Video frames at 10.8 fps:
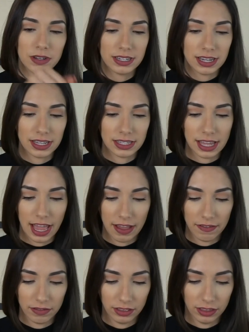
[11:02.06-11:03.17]
does
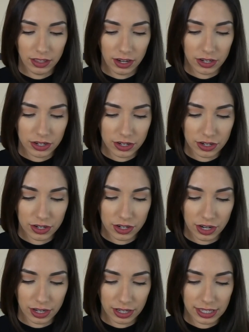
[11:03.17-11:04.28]
have larger
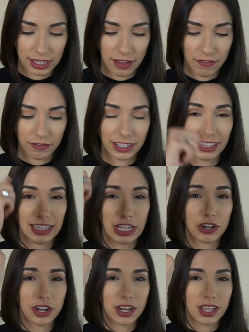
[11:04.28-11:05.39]
chunks of
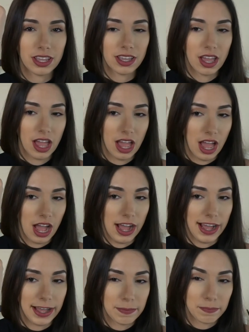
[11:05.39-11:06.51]
glitter in it.
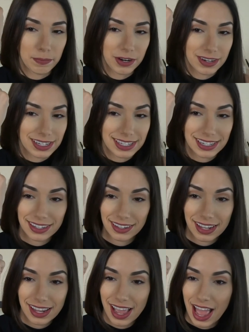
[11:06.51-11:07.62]

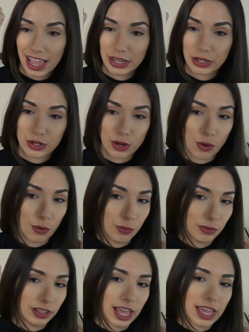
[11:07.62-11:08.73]
Personally, I
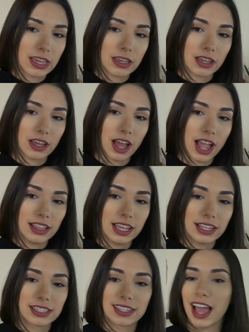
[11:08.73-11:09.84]
don't like
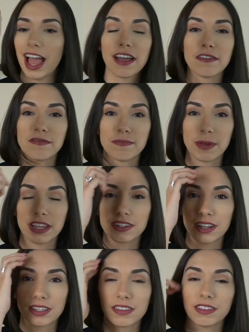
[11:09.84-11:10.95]
highlights that have big
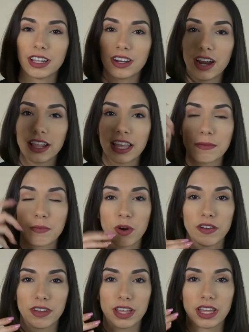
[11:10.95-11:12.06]
chunks of glitter. I like
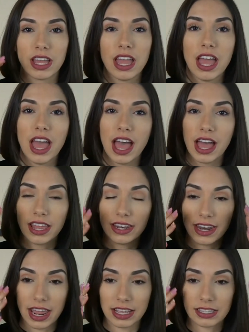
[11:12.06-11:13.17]
more of a
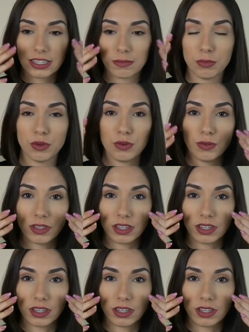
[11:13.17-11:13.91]
nice smooth